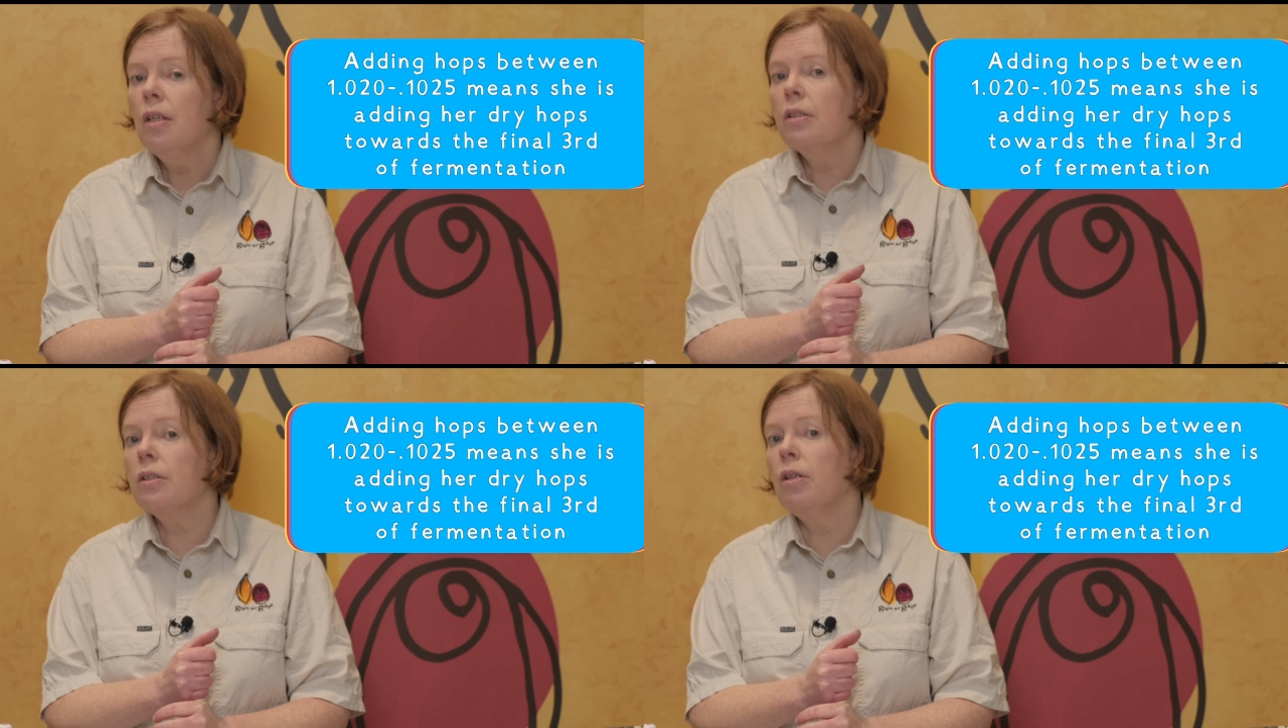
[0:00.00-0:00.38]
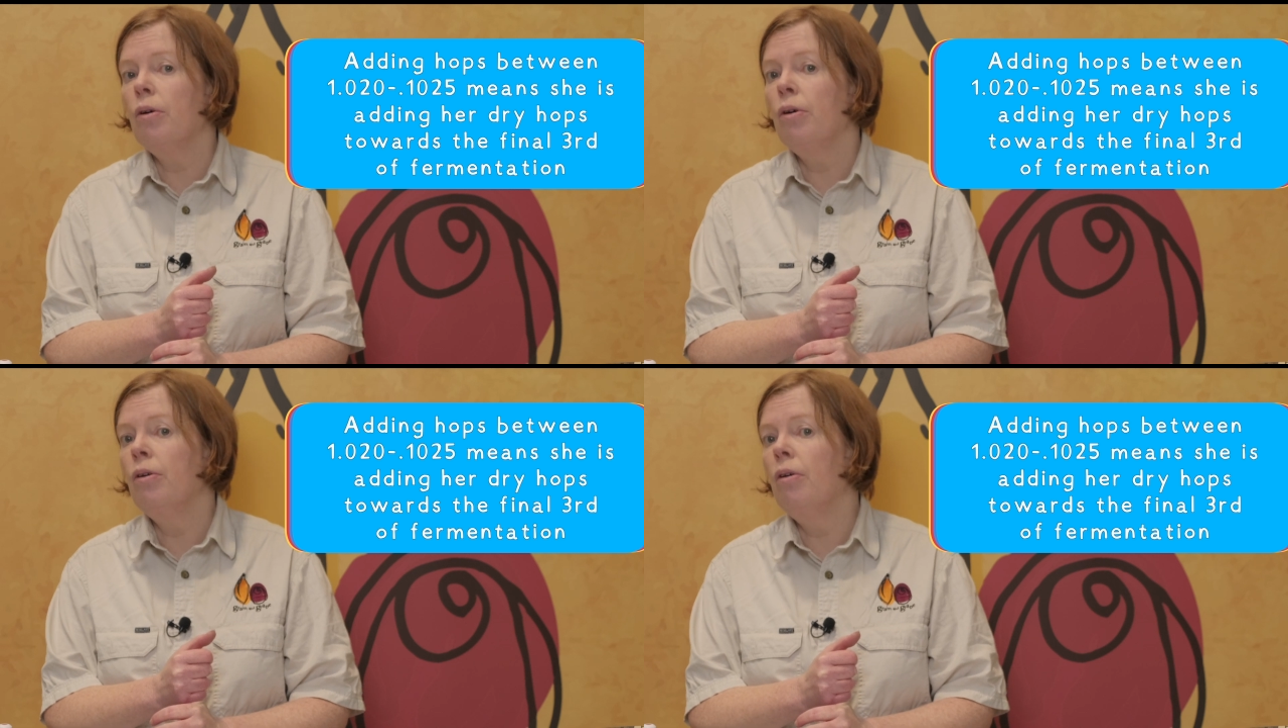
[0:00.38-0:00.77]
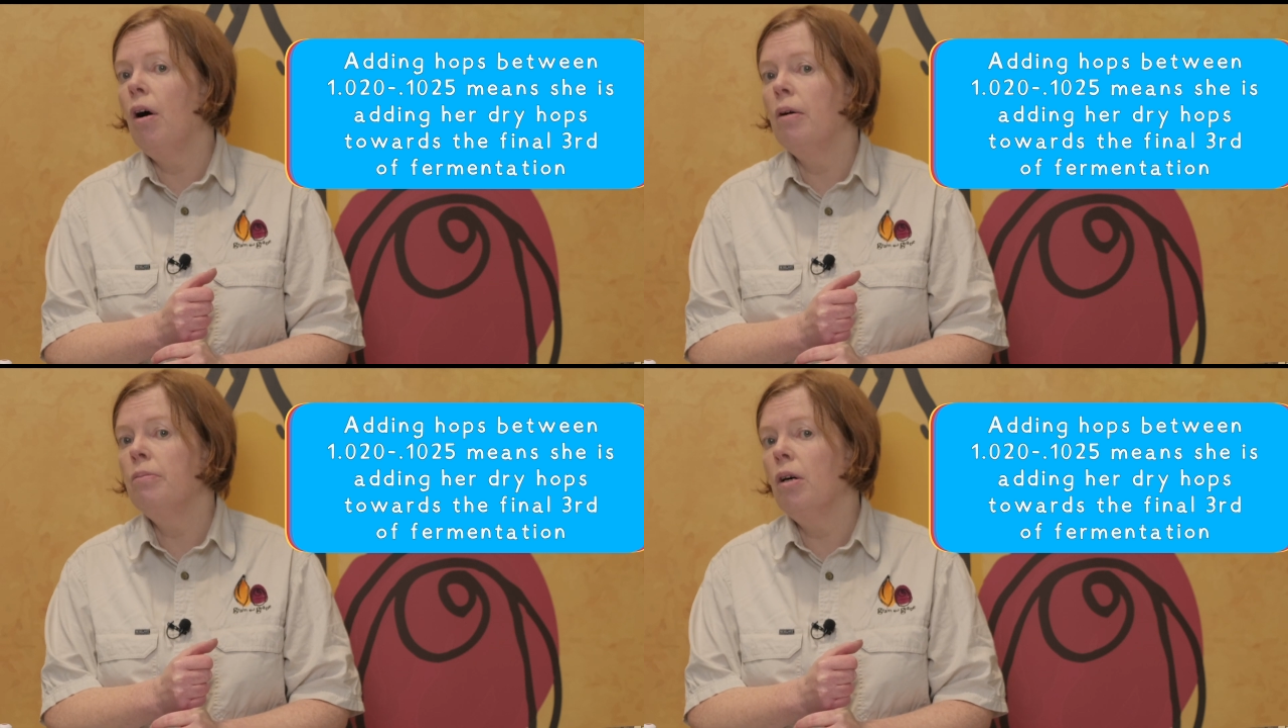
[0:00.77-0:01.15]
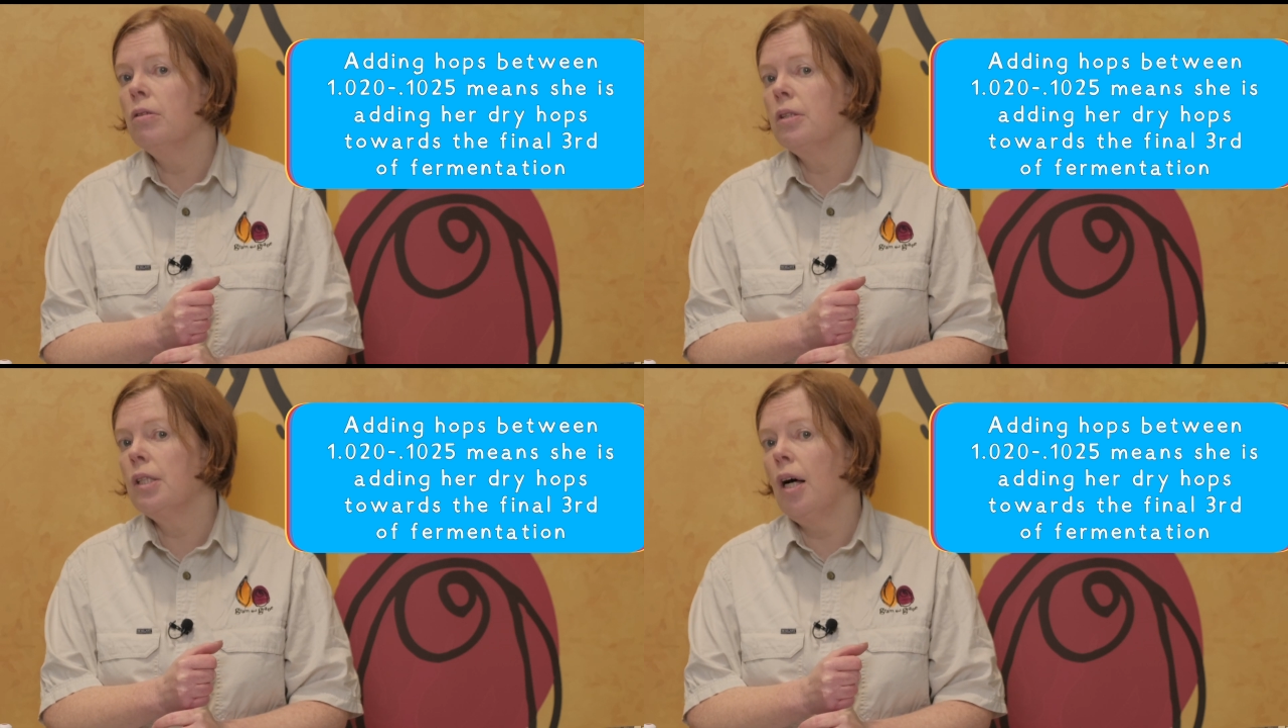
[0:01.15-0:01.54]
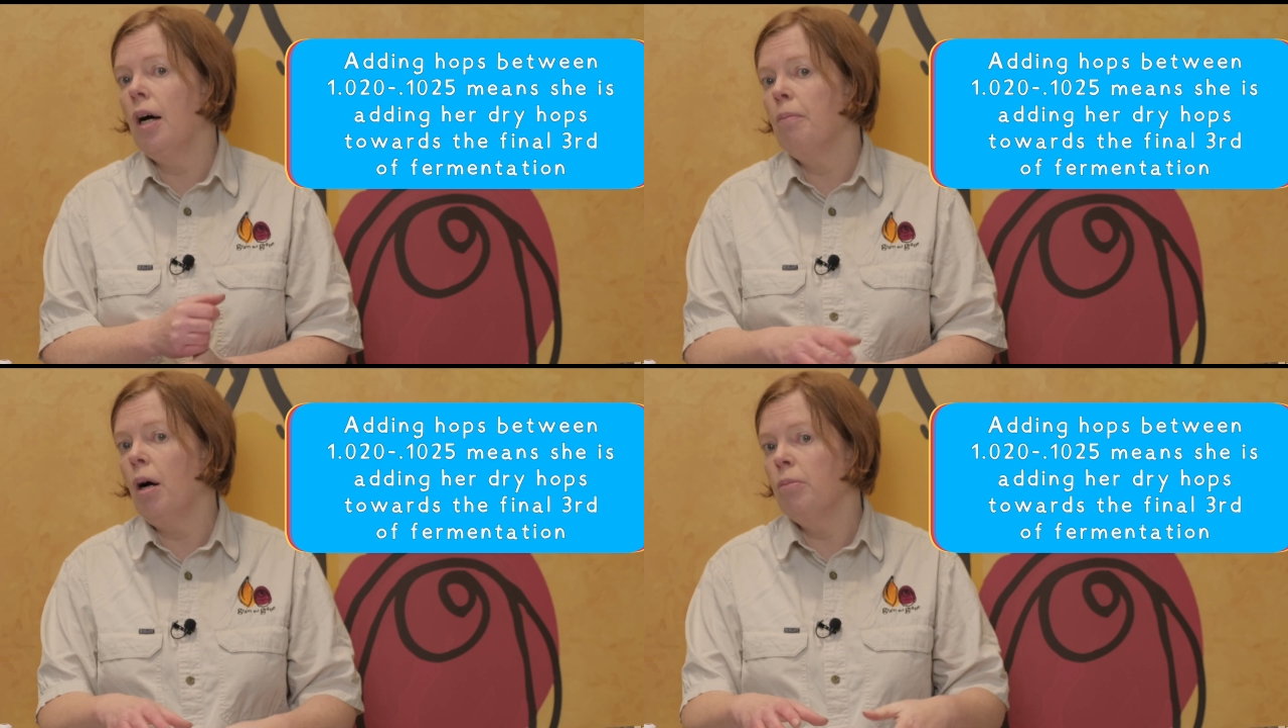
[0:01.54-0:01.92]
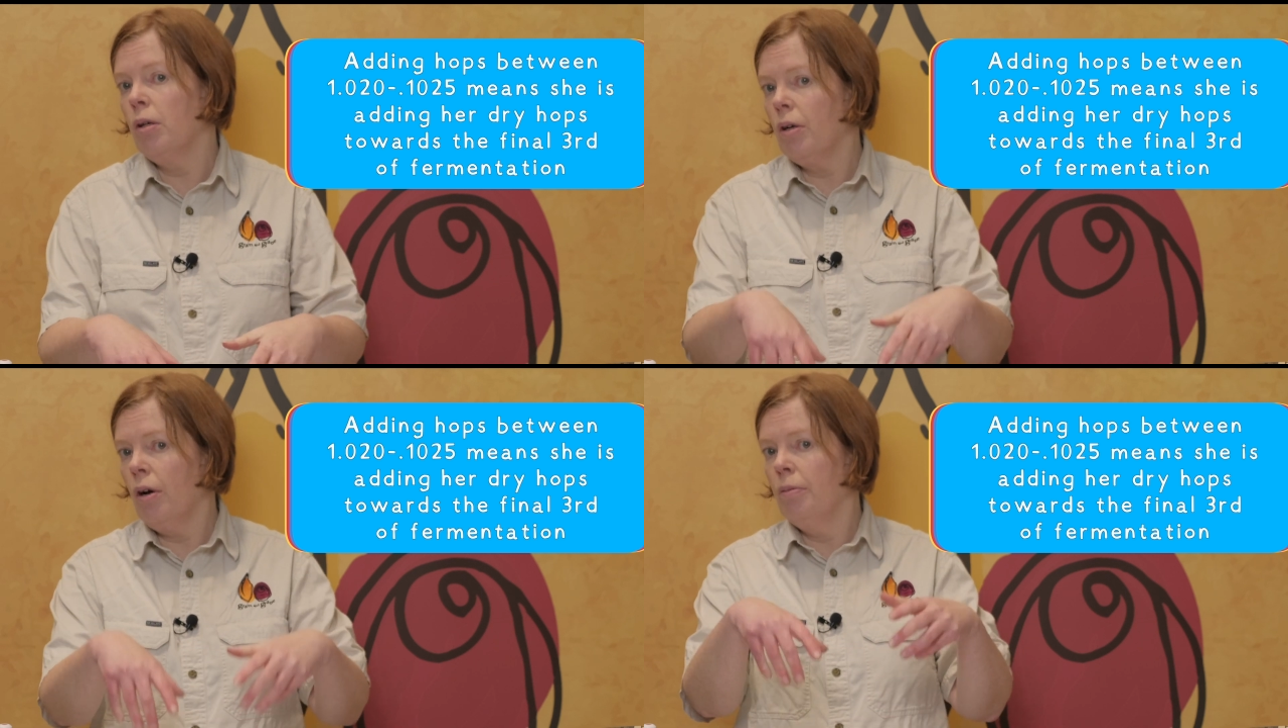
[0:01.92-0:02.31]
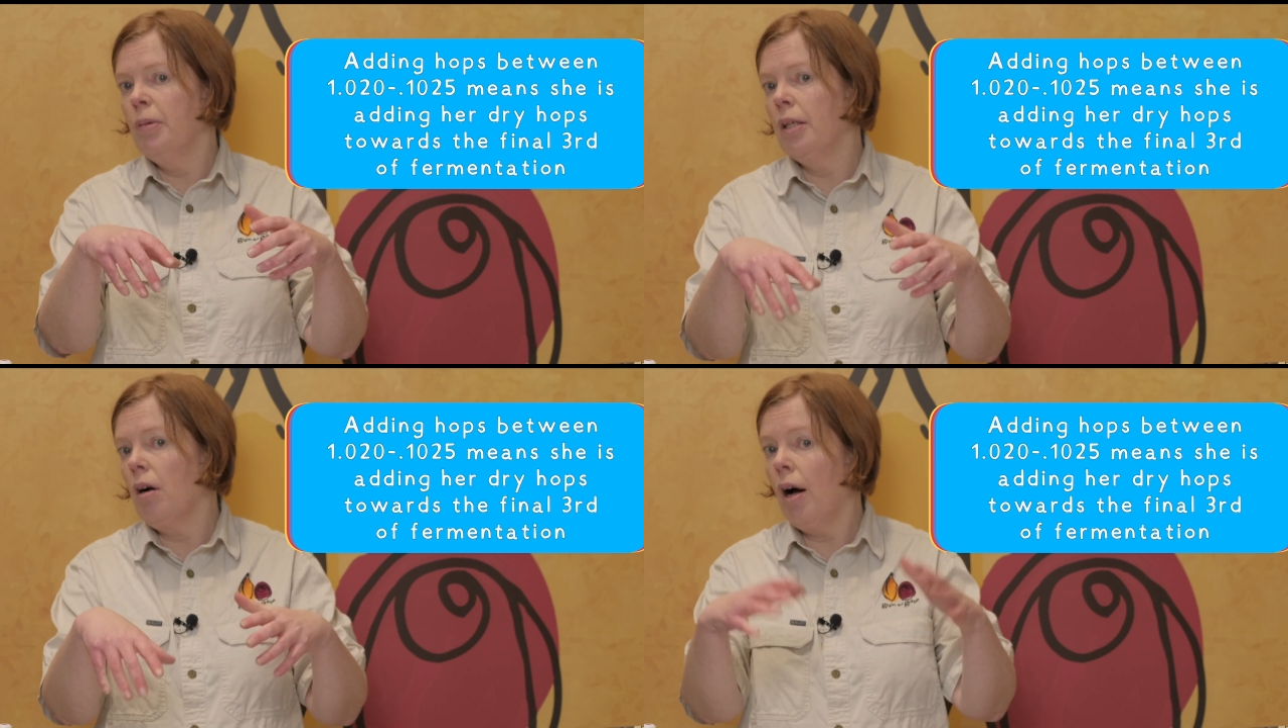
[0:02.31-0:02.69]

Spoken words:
so I'm not opening.